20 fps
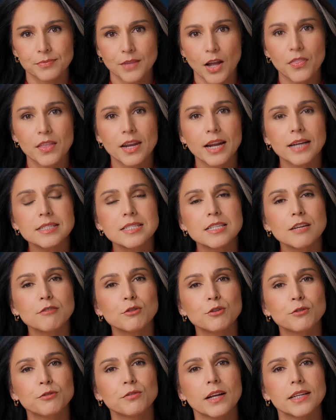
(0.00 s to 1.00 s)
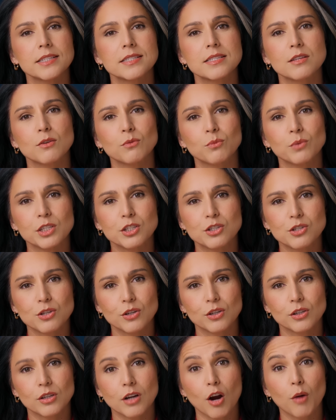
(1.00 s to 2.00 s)
On the next several flights that we
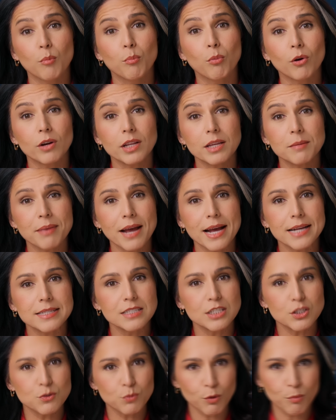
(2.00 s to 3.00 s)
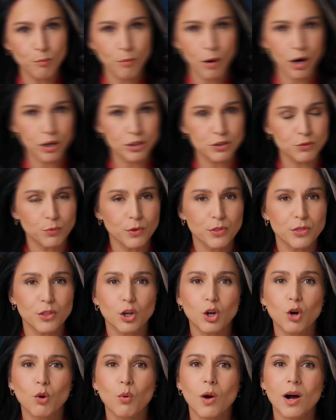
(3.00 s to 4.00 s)
took, our boarding passes were marked with the
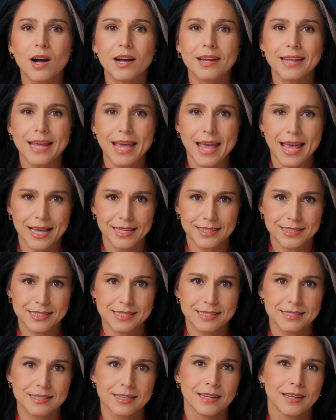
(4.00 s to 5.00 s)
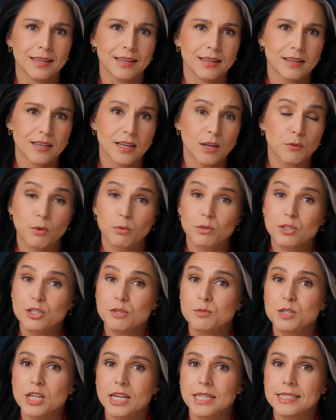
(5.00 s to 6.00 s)
quad S, and we were
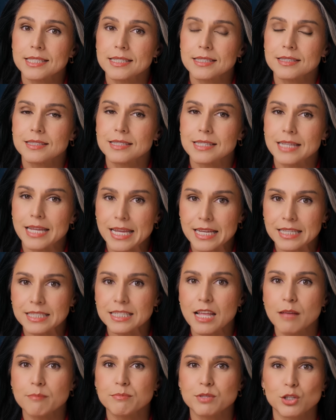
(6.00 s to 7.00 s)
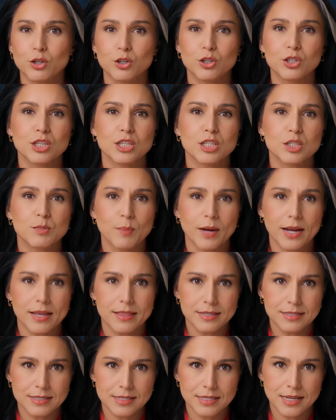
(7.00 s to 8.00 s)
subjected to in depth searches by
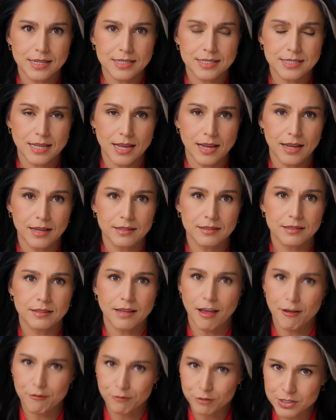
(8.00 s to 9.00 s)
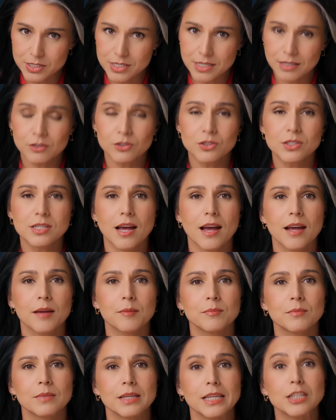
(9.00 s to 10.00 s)
the TSA every single
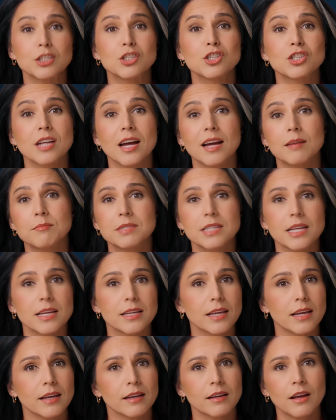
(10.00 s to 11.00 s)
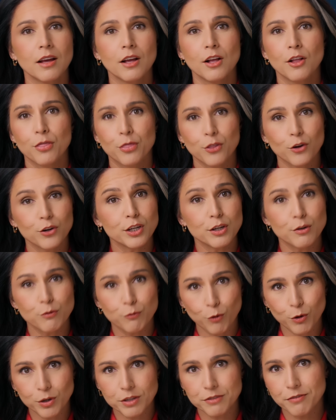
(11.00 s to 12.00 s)
time, each time taking 30 to
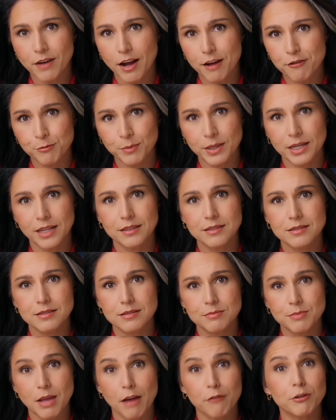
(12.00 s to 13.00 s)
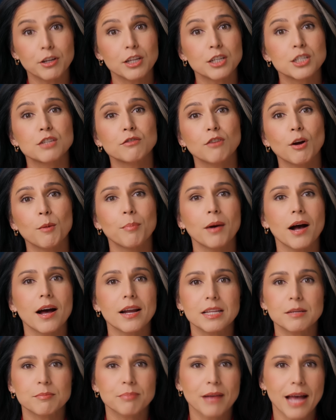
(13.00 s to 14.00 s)
45 minutes, every inch of our
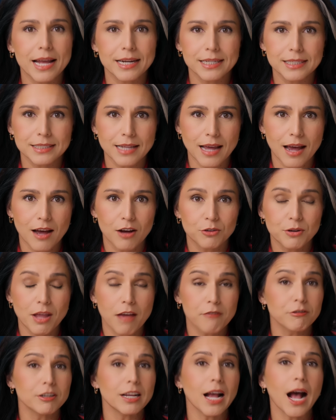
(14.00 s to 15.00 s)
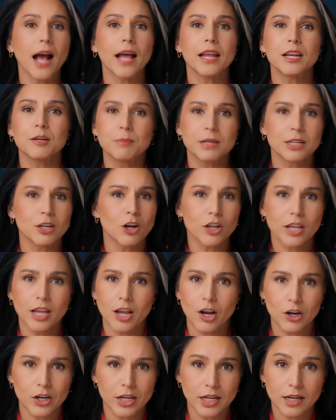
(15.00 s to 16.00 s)
body patted down, every item in our
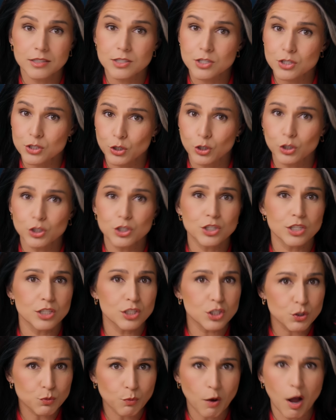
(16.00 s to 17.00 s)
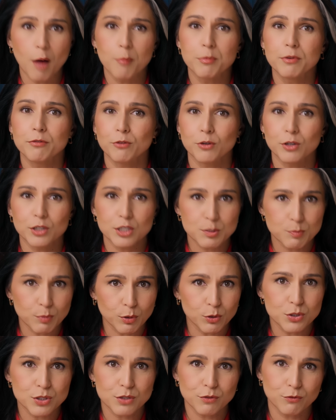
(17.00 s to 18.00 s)
carry on searched and swabbed for
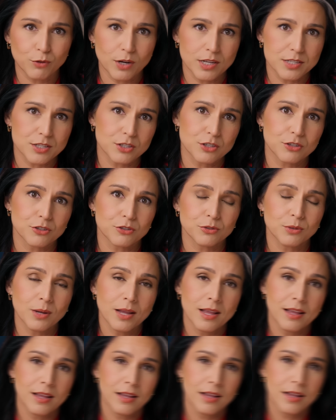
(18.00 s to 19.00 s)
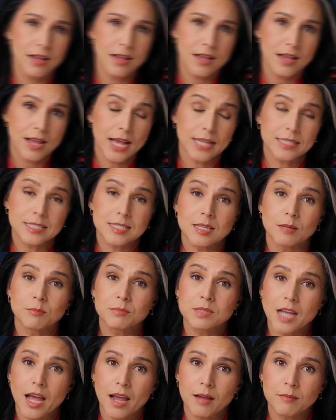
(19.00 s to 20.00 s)
explosive residue, and
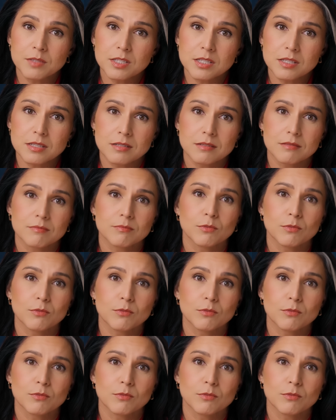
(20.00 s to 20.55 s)
sometimes